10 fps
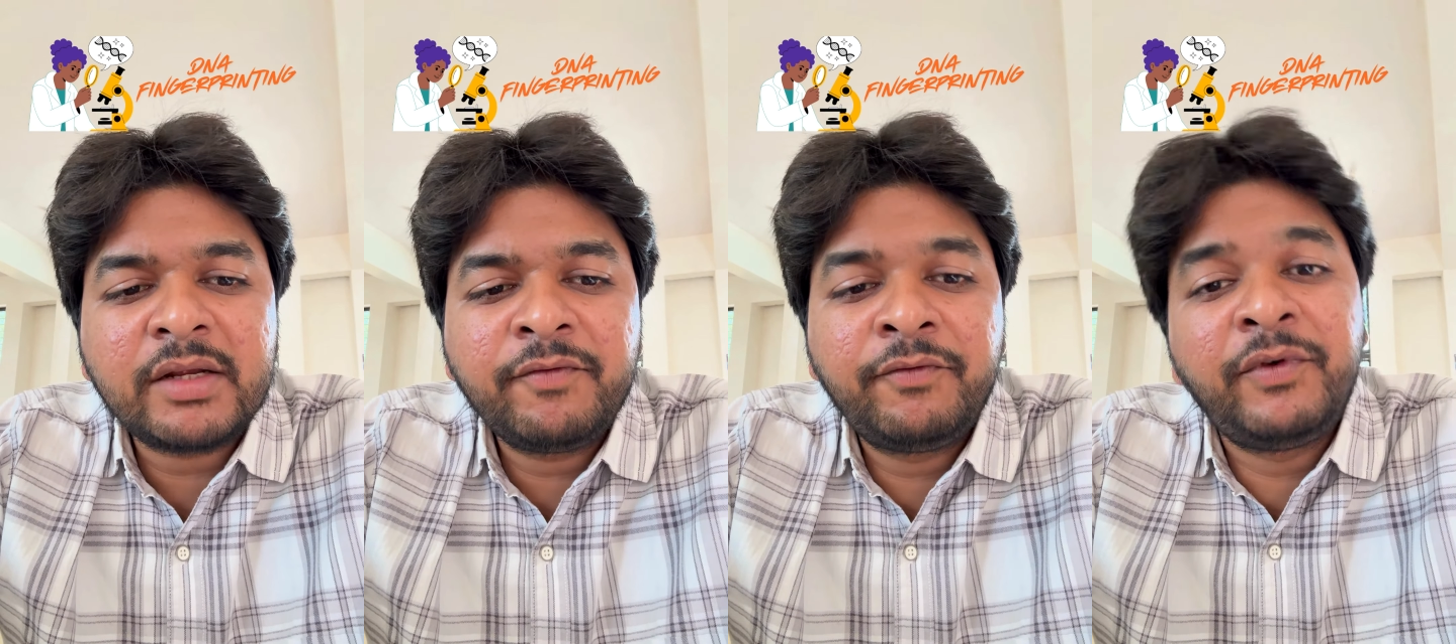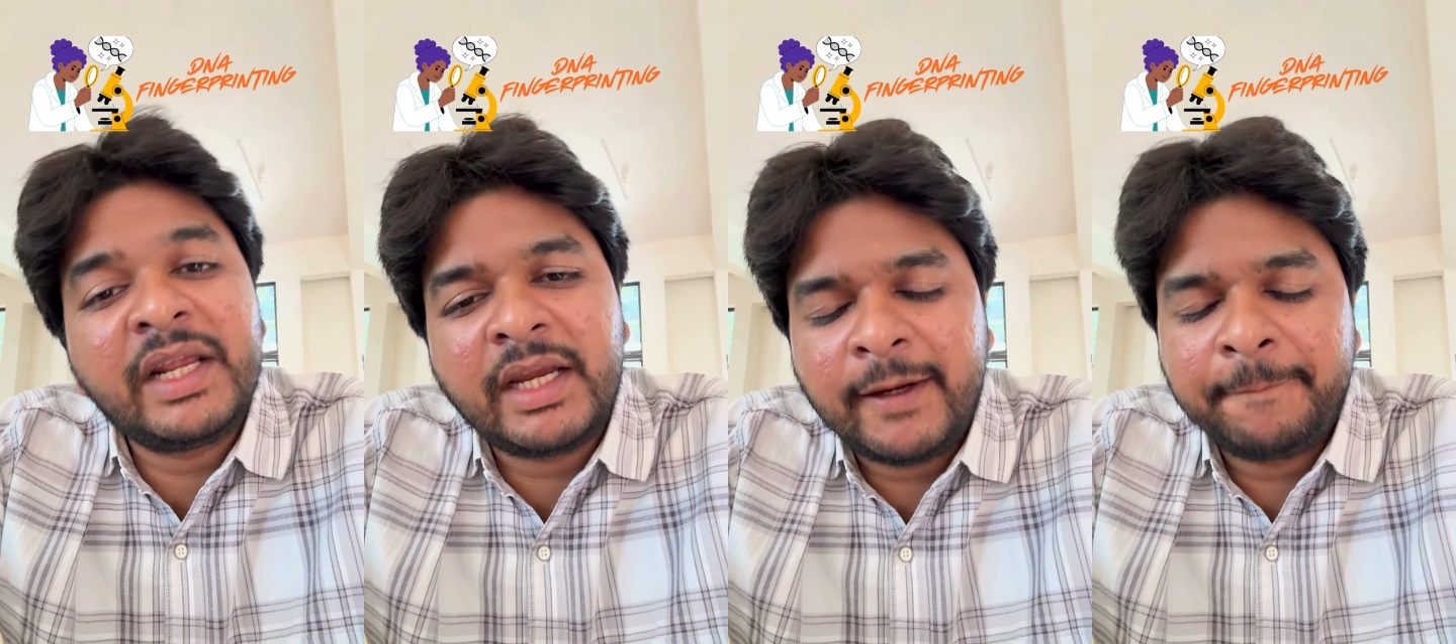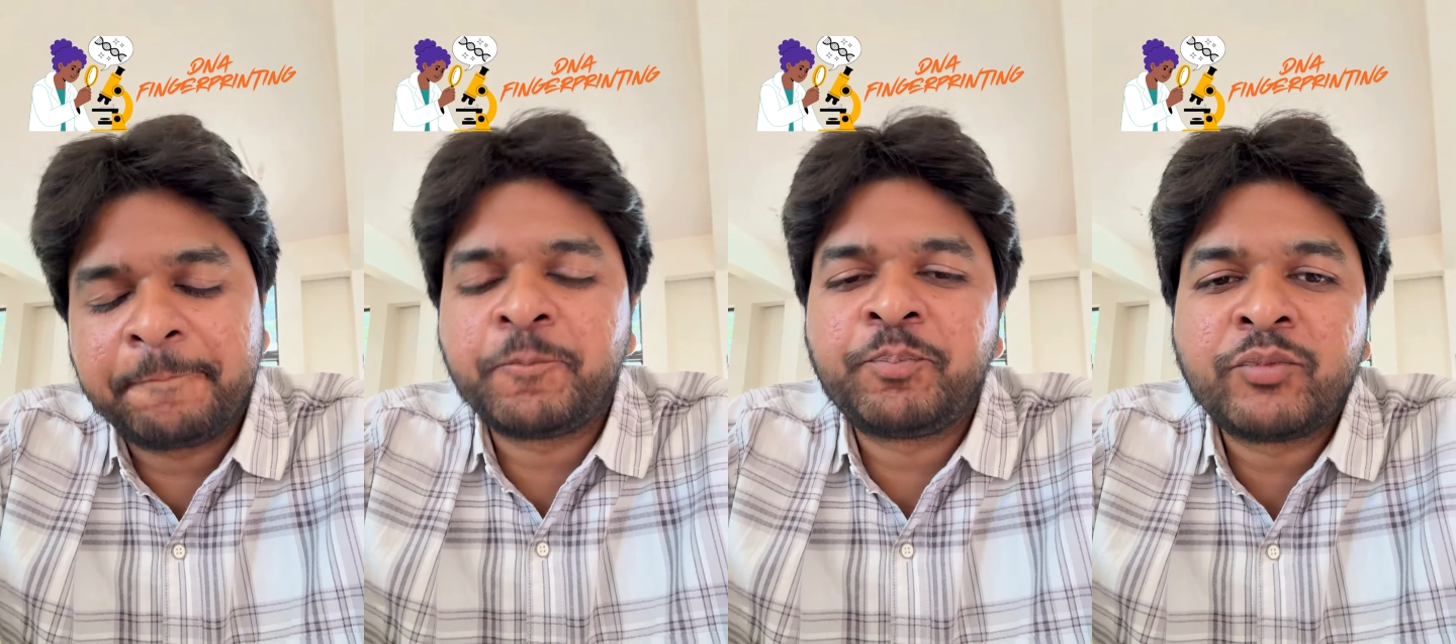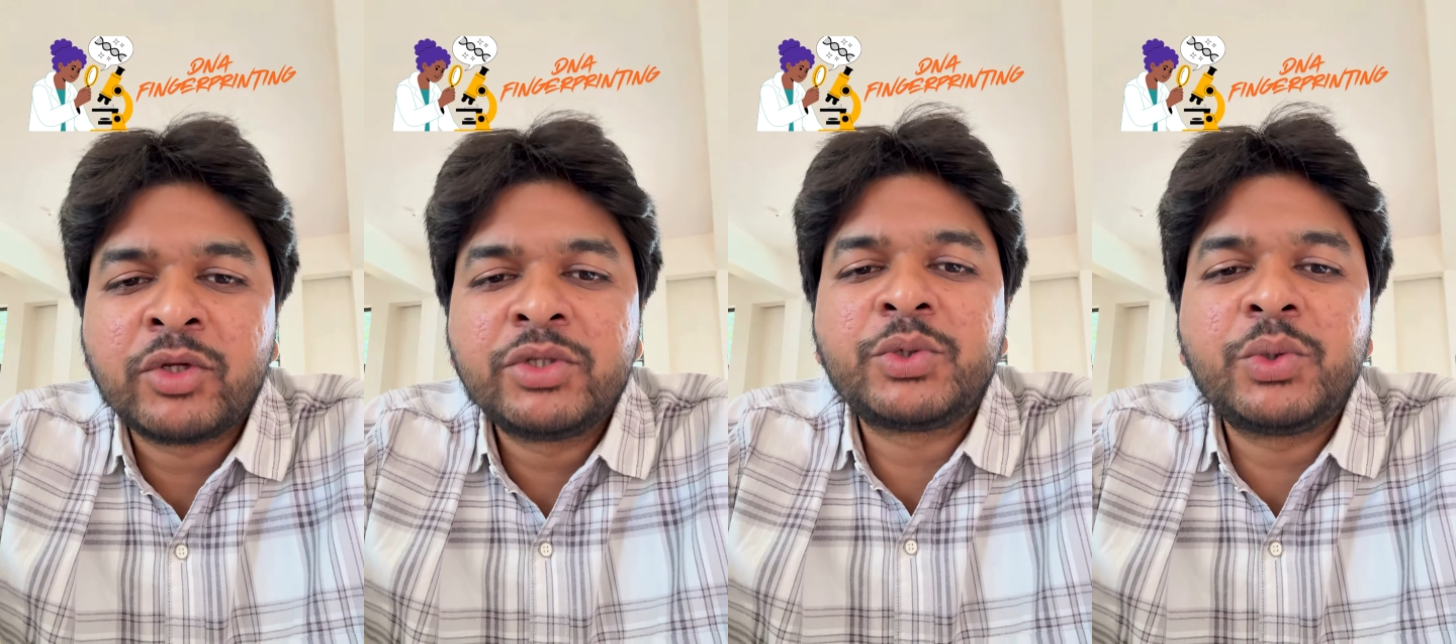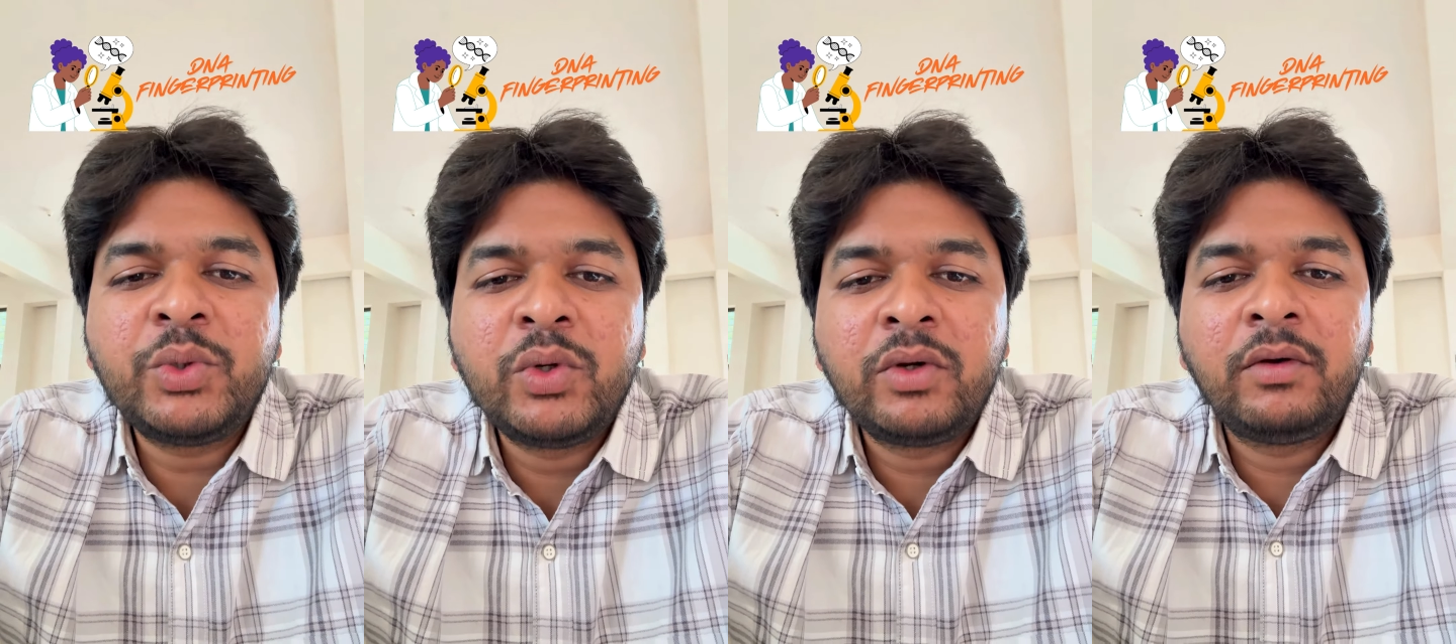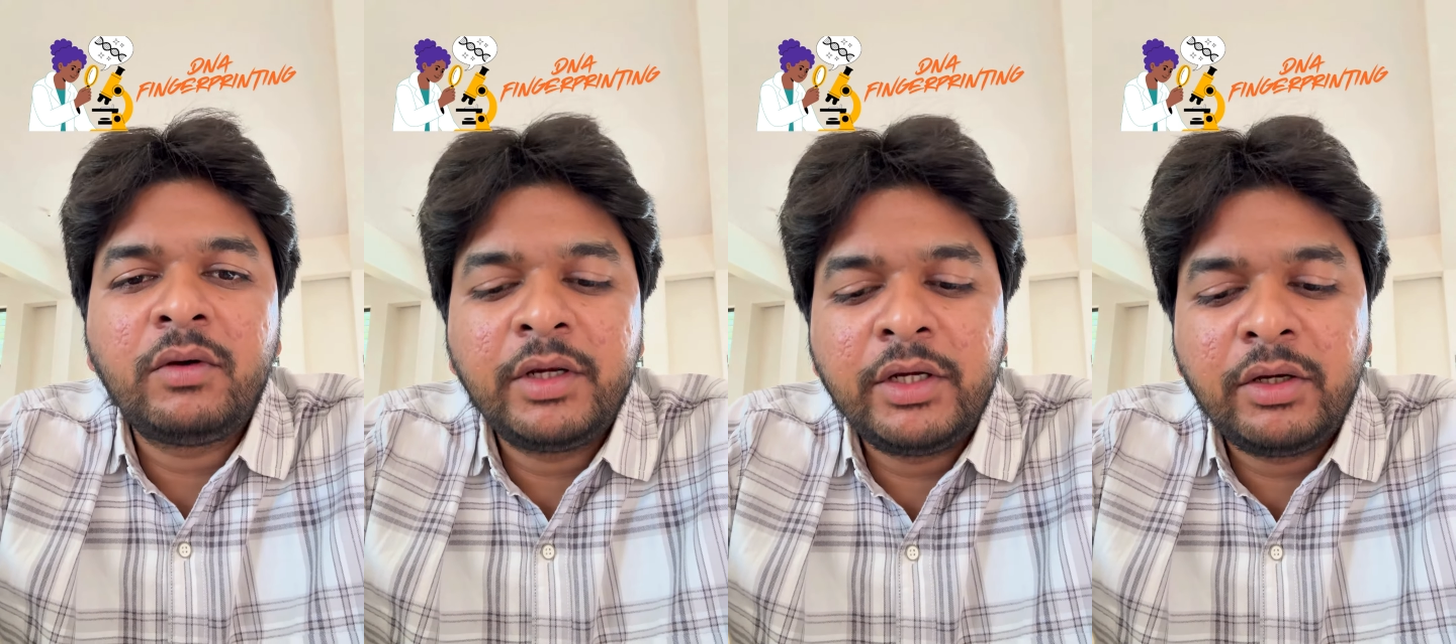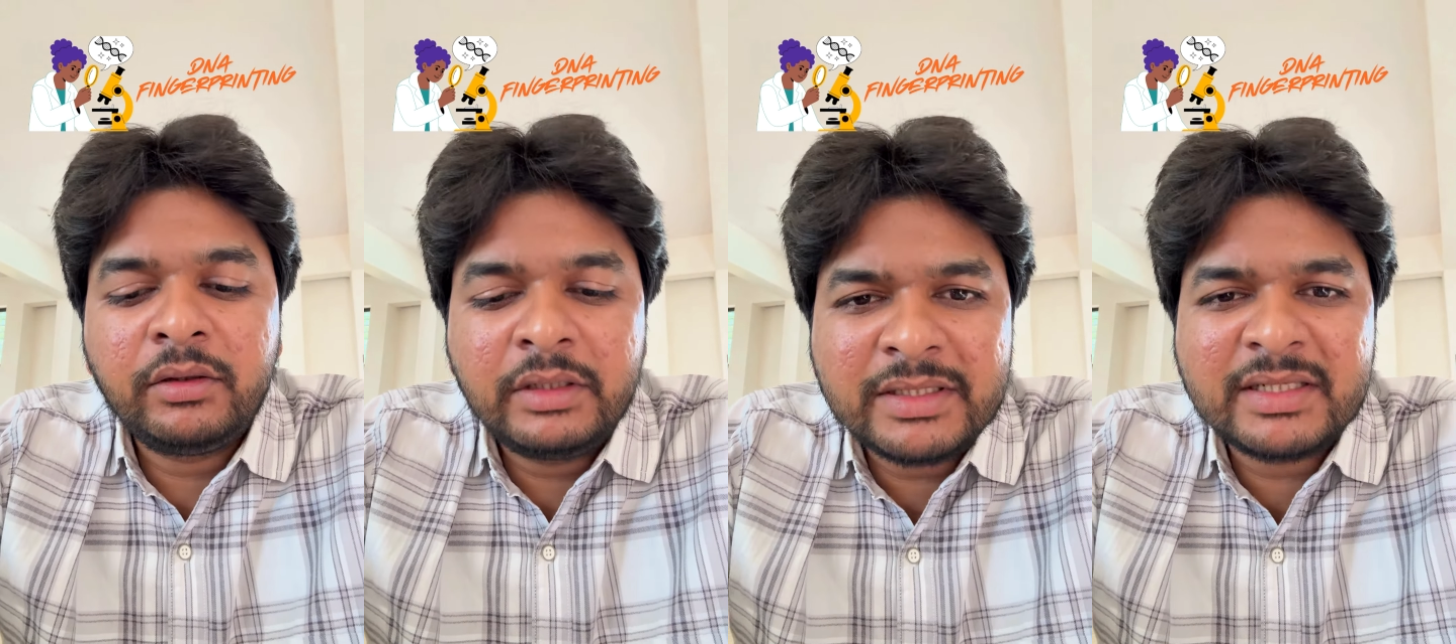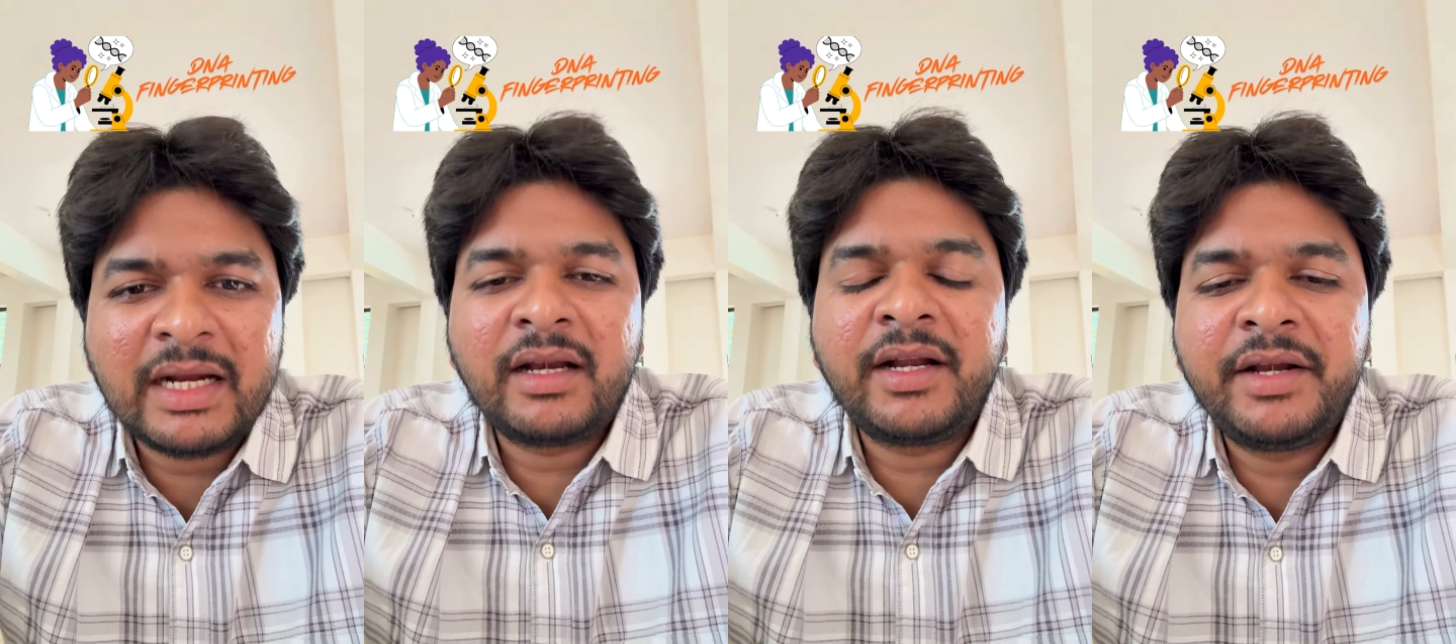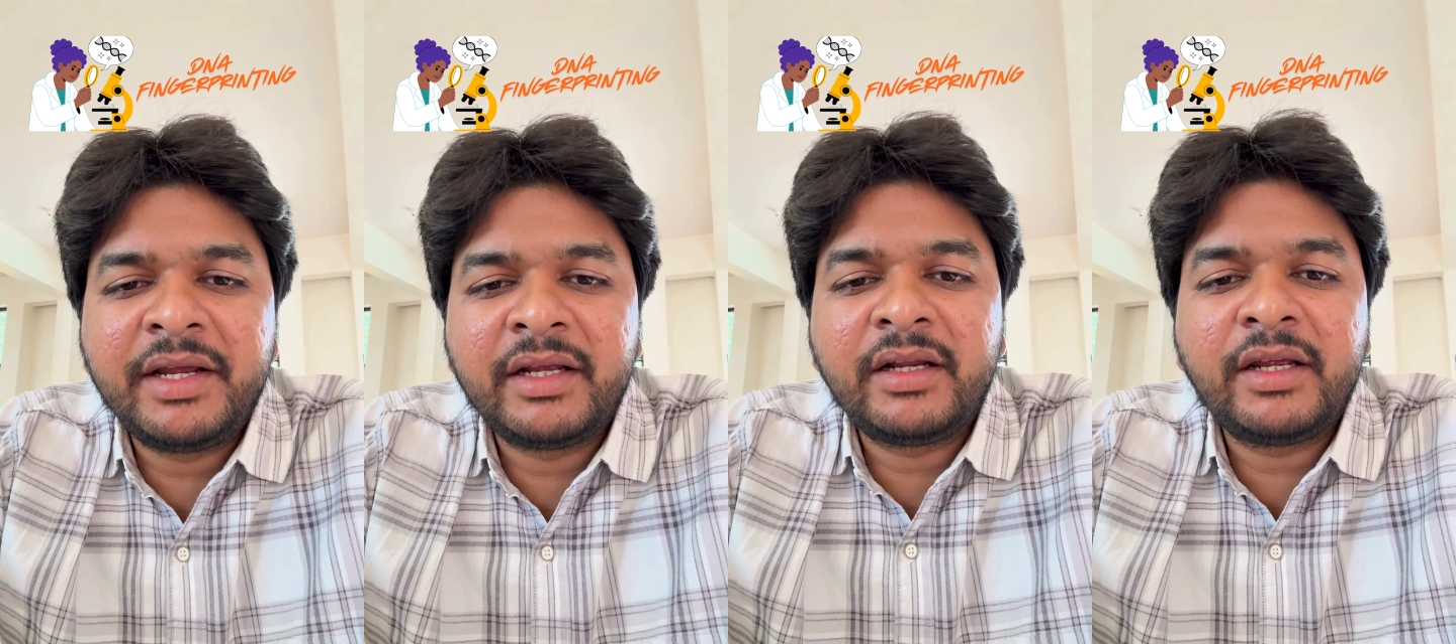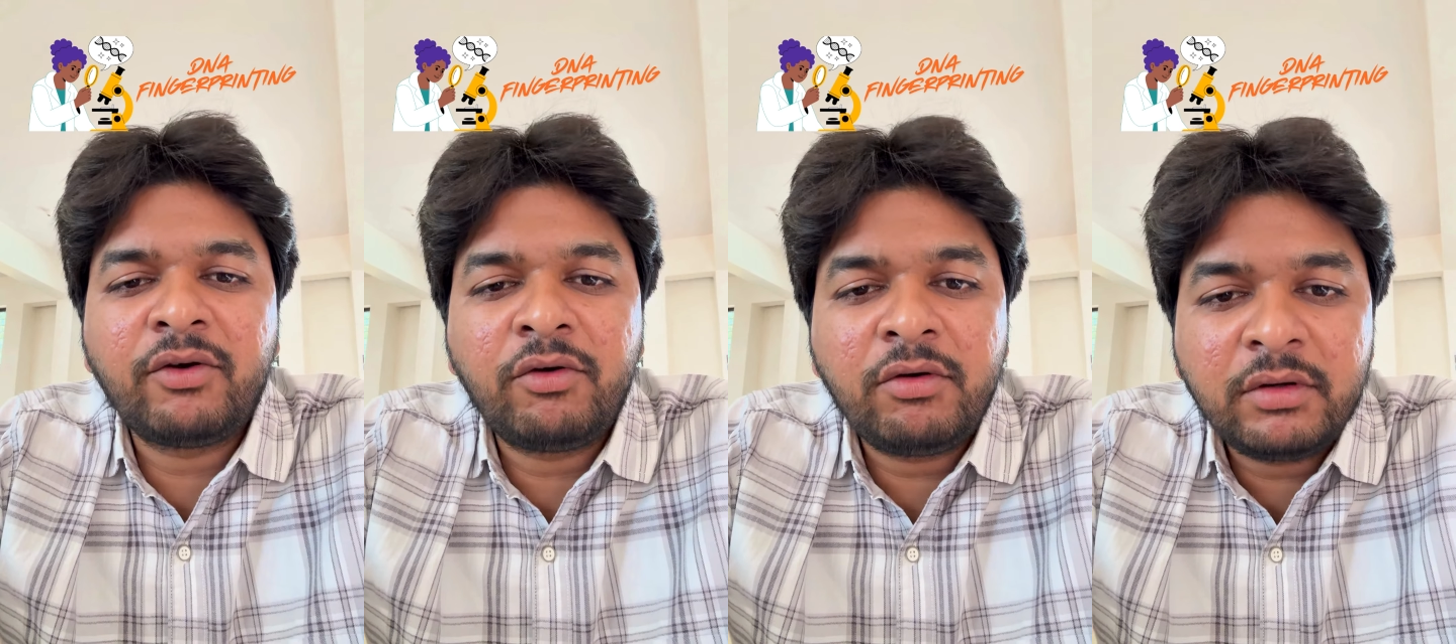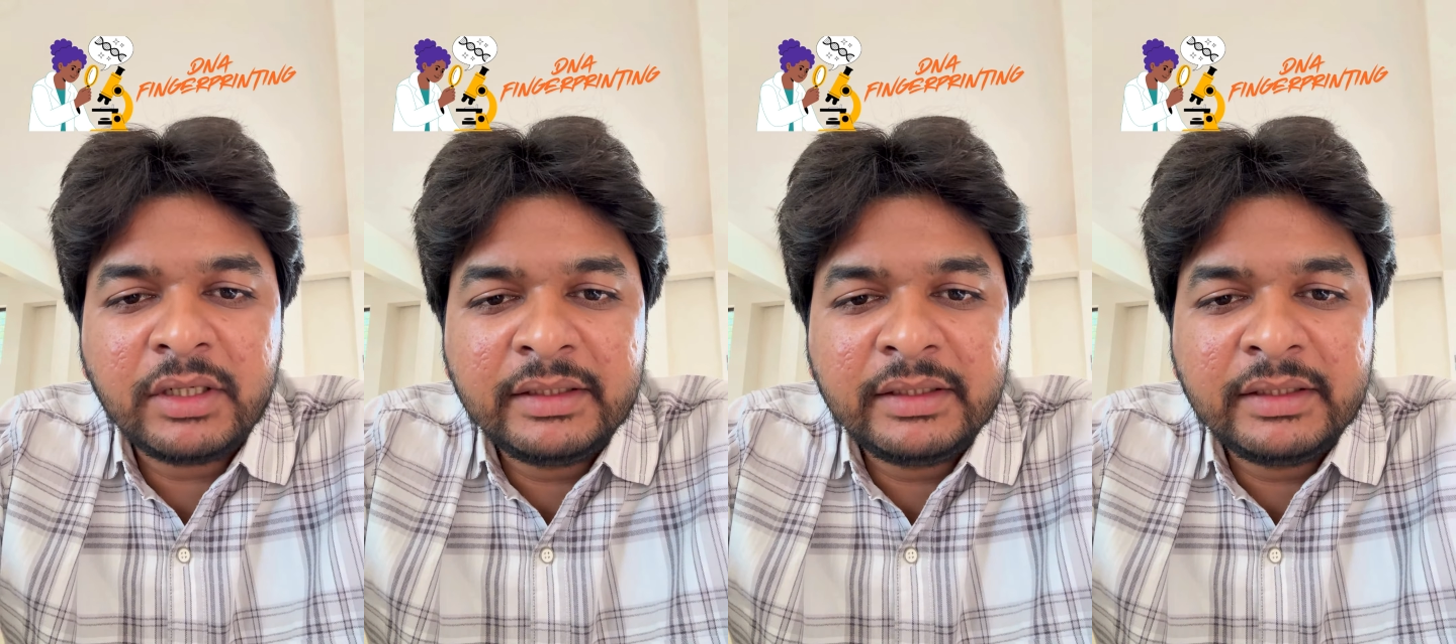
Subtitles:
vary. So in this satellite DNA or